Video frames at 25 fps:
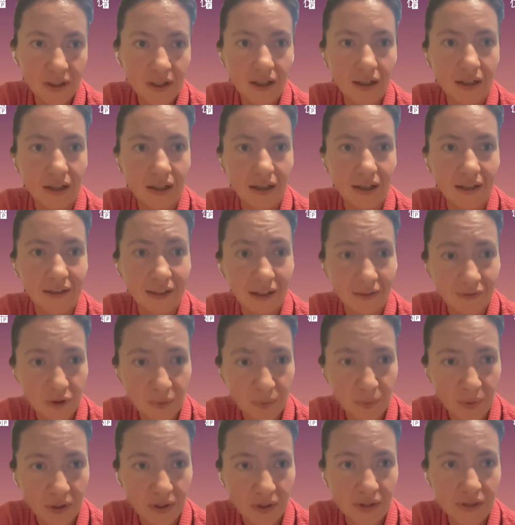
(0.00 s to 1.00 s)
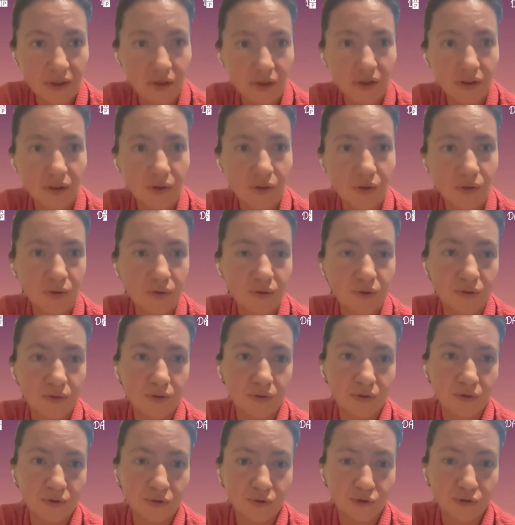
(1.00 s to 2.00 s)
another person
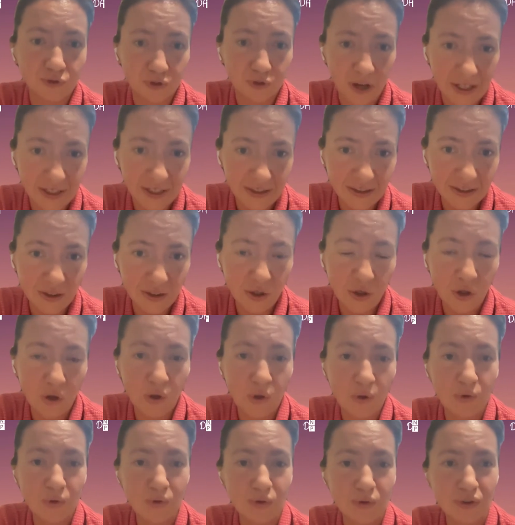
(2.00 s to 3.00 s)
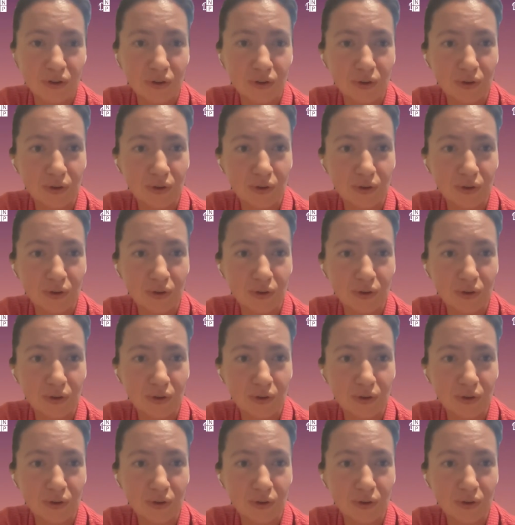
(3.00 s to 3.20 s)
to write a code,